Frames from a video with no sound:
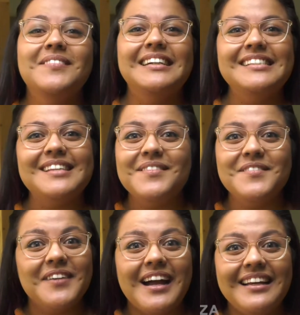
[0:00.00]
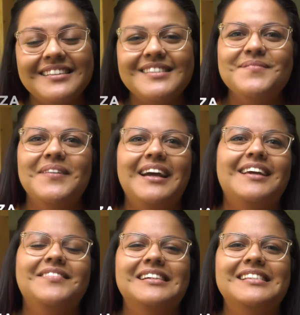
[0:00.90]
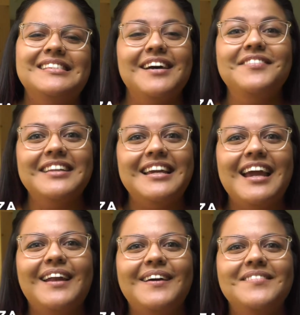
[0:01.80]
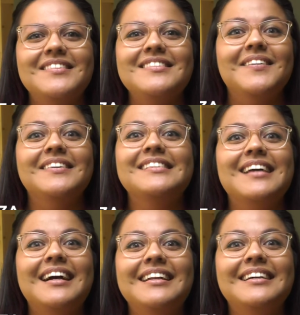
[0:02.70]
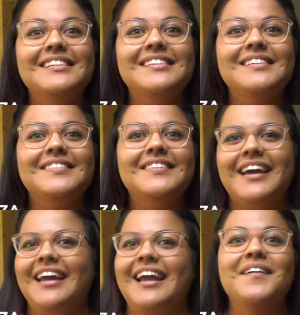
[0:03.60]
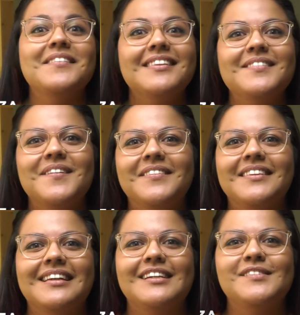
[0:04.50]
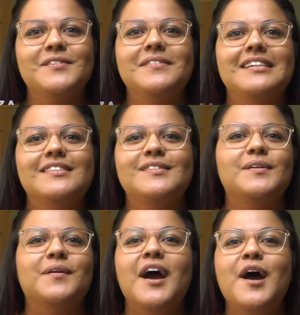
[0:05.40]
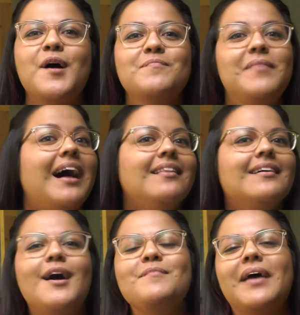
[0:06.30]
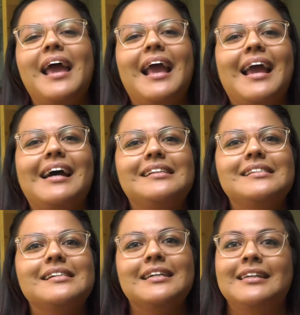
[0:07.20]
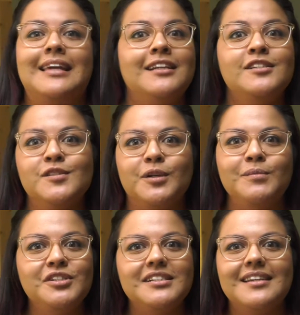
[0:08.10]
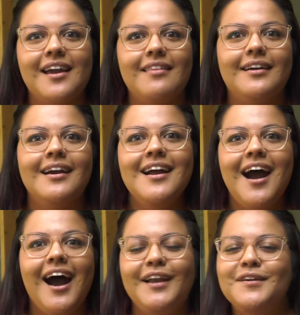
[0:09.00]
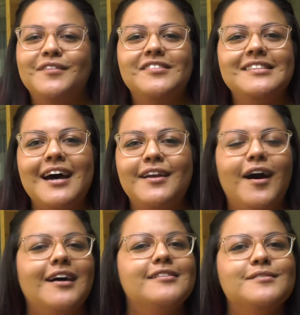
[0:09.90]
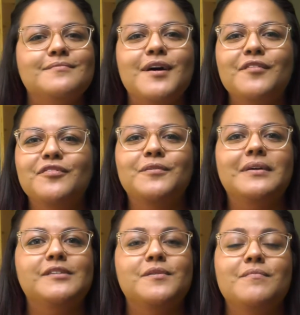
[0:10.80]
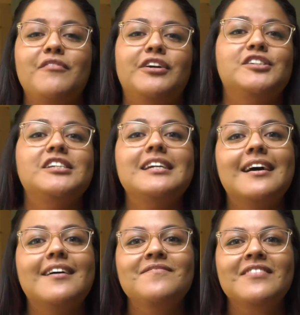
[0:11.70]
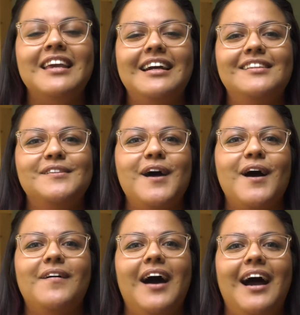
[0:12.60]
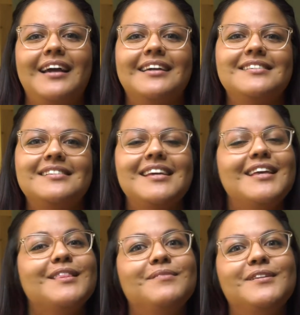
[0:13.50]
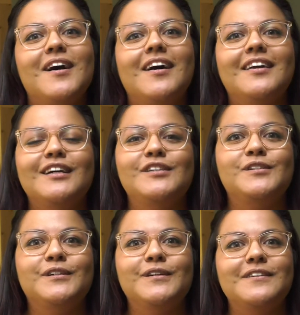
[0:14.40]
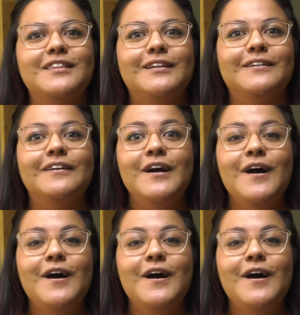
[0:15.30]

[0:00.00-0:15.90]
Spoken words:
Hi, Summit friends. My name is Stephanie, and I'm so excited to hang out with you over the next few weeks to pal it up and get into scripture together. I know you've just had an awesome few weeks with my friend Chica, and so now I get to take the baton and journey with you,